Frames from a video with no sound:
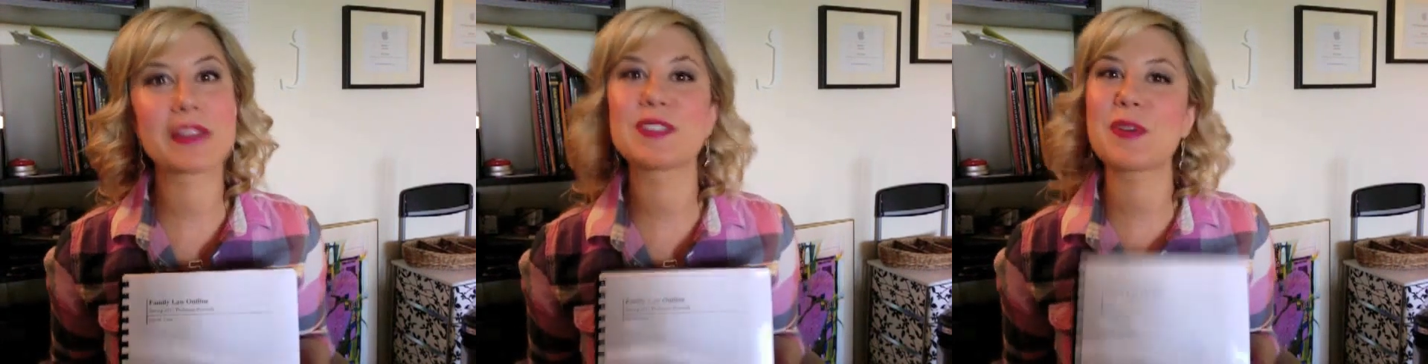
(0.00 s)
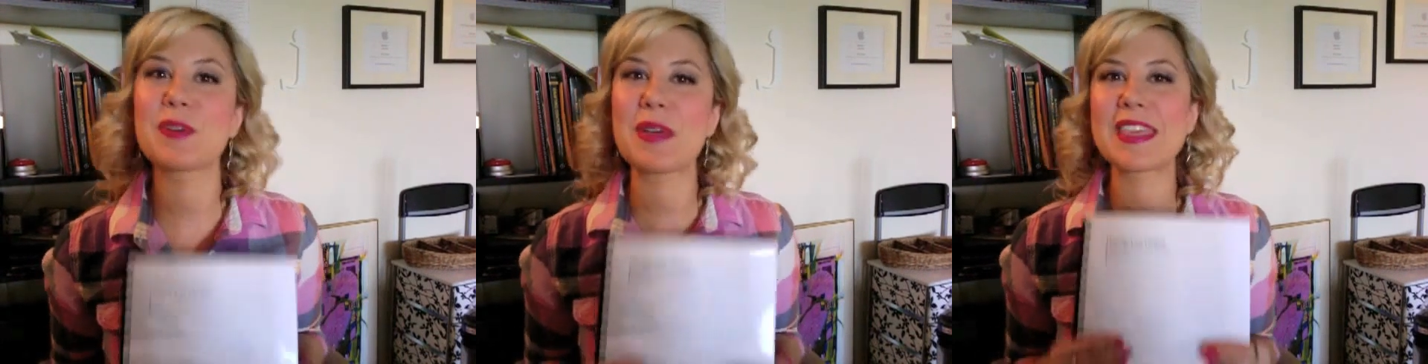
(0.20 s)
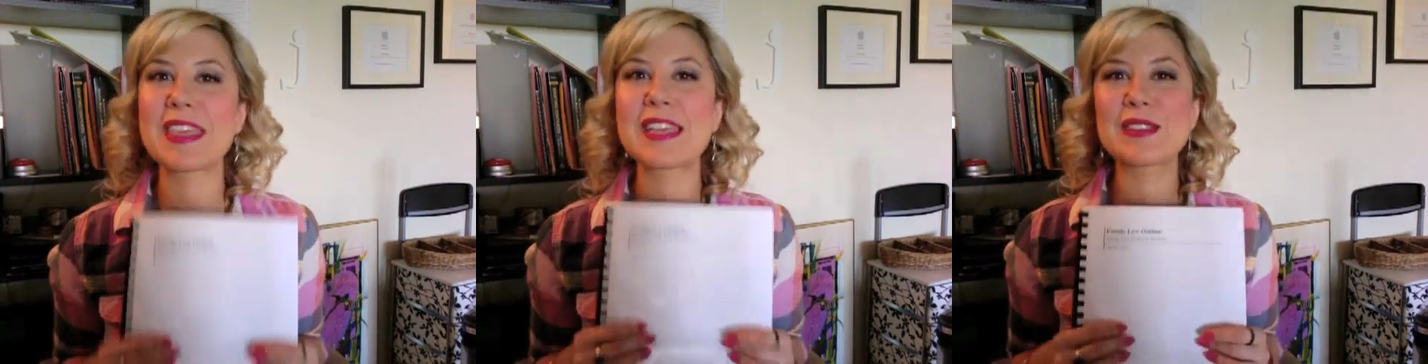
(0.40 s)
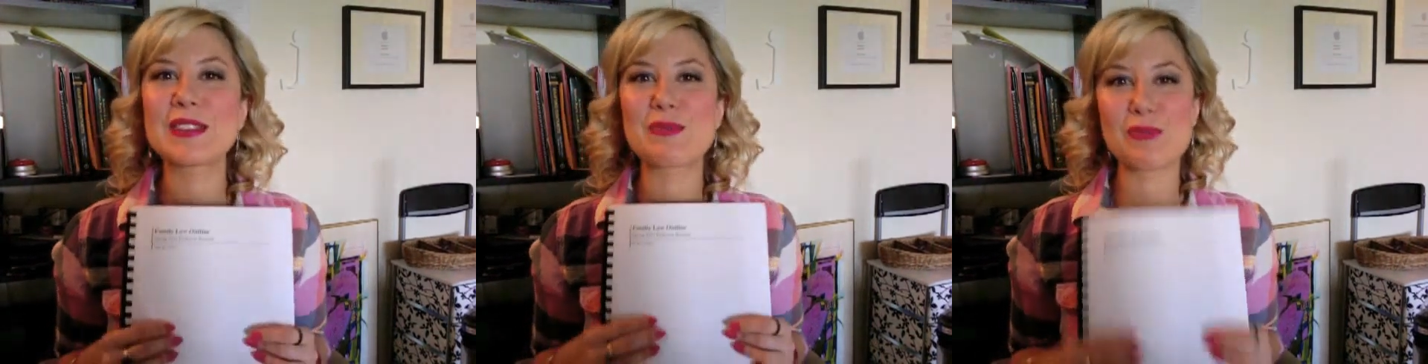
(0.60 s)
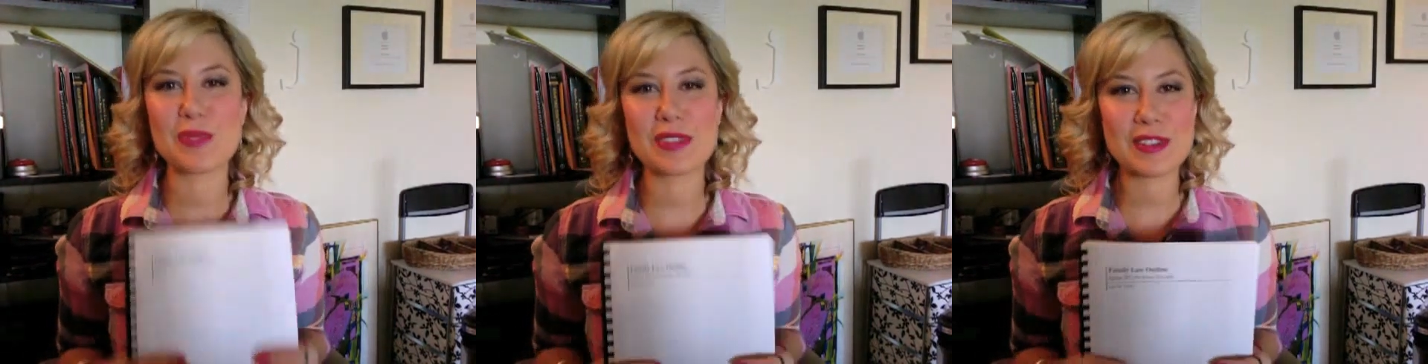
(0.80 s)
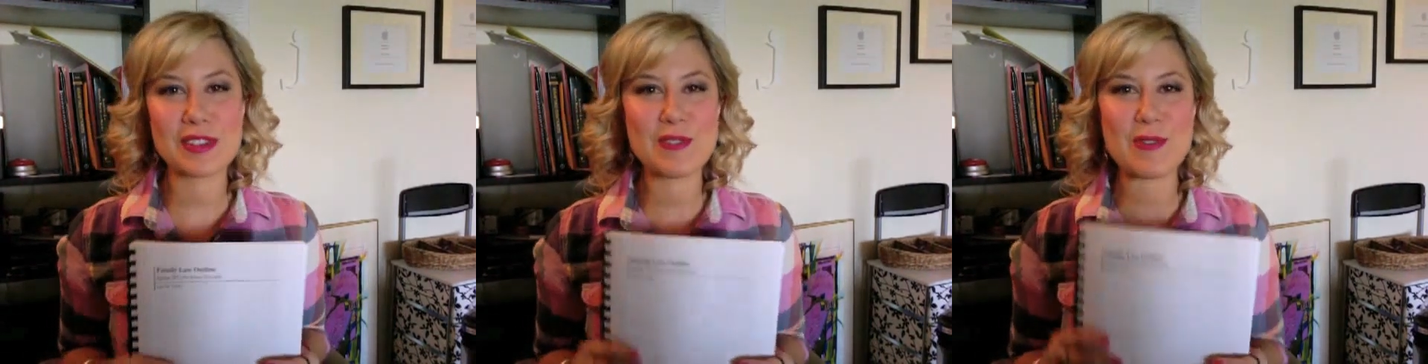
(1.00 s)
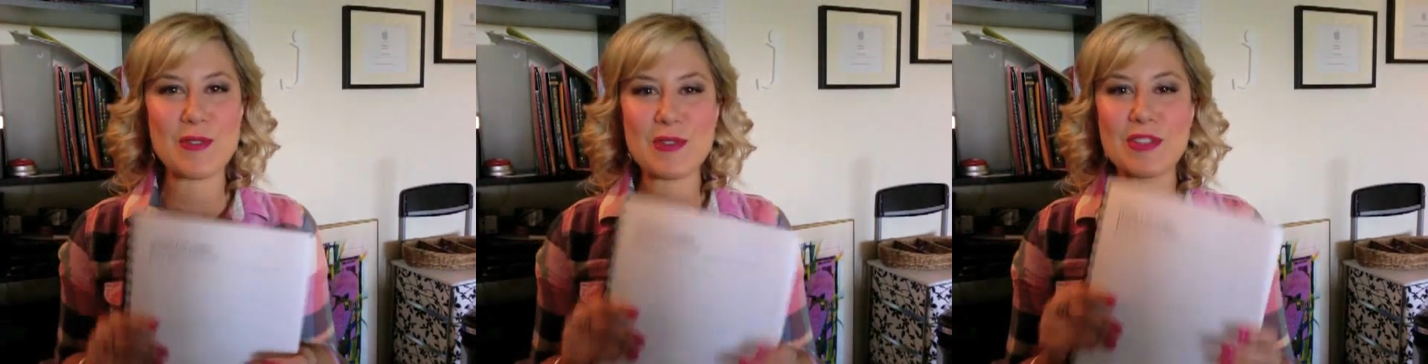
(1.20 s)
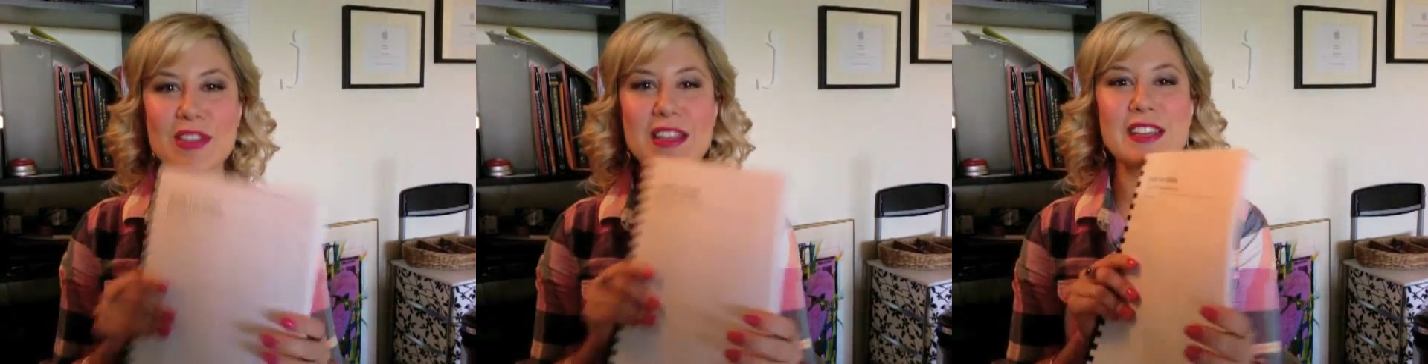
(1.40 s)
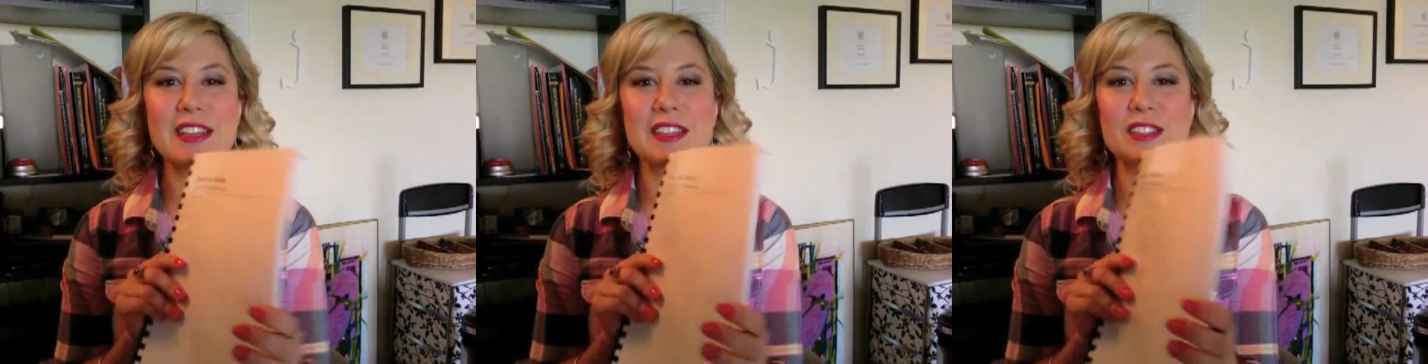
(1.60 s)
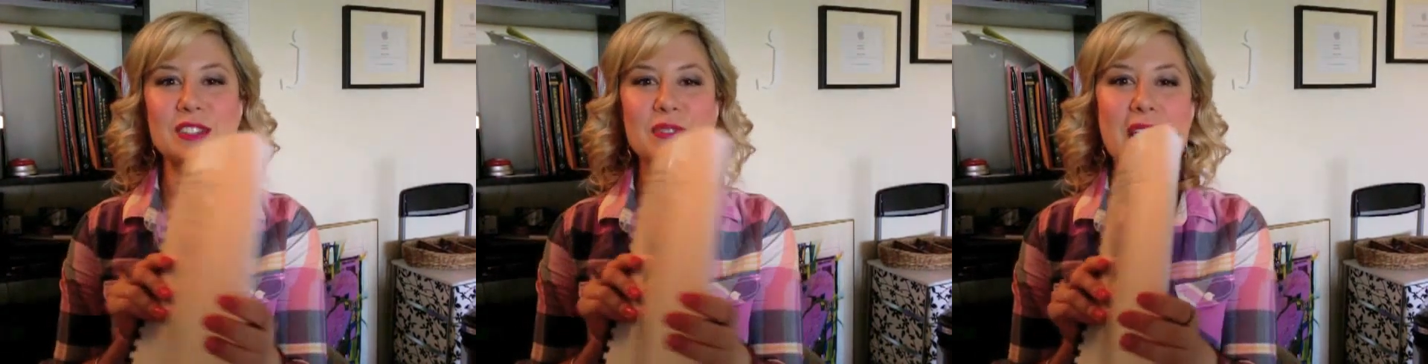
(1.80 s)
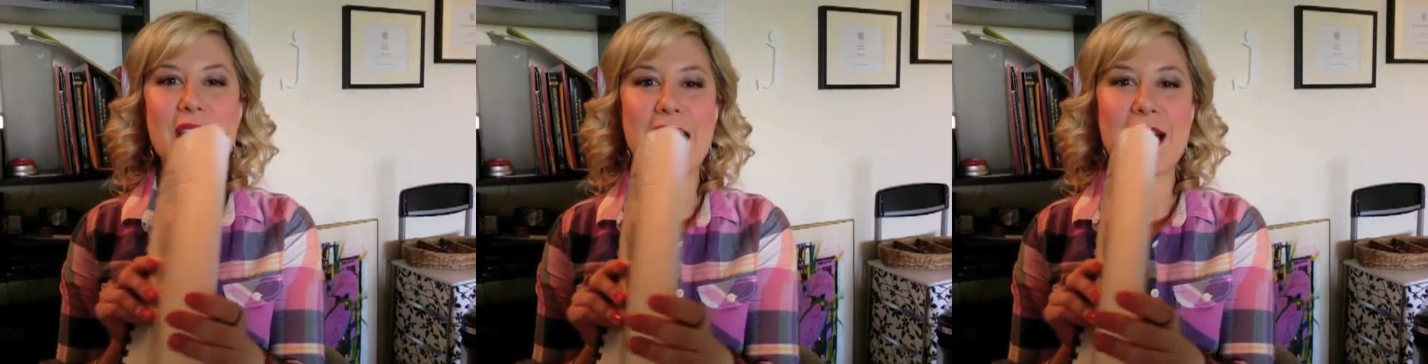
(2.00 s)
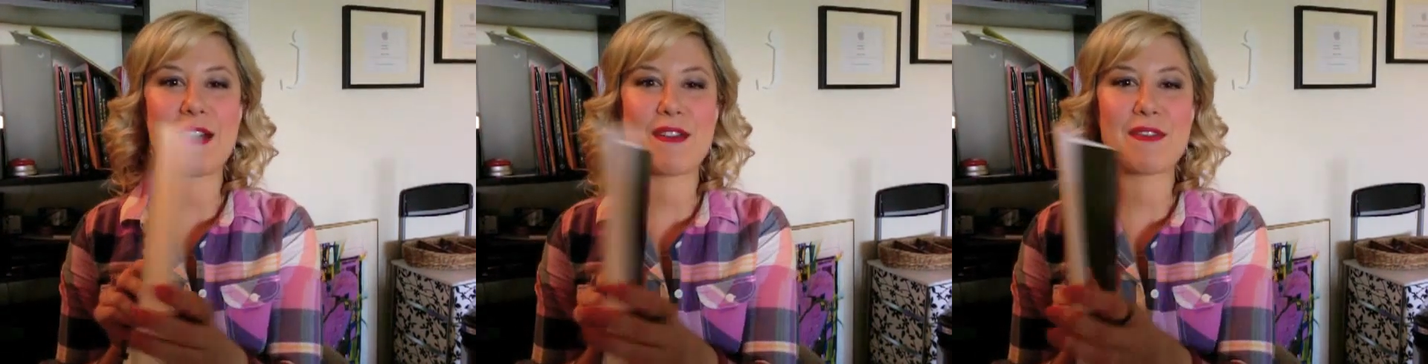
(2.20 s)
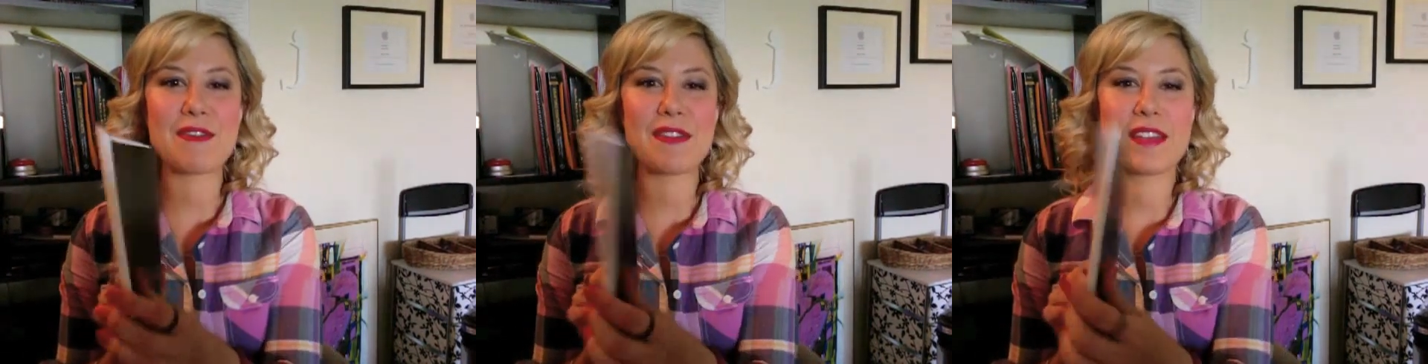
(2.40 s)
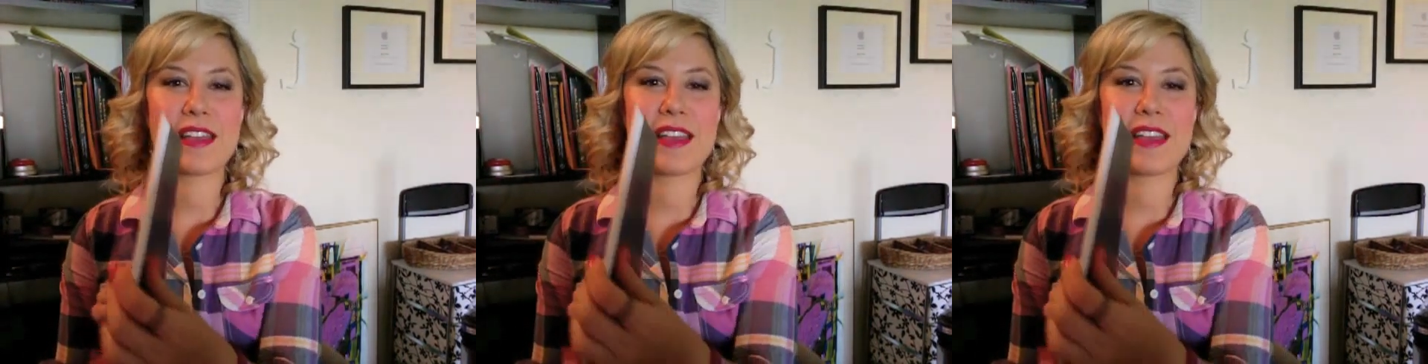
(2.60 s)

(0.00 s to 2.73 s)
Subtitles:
So I think it's really cool to have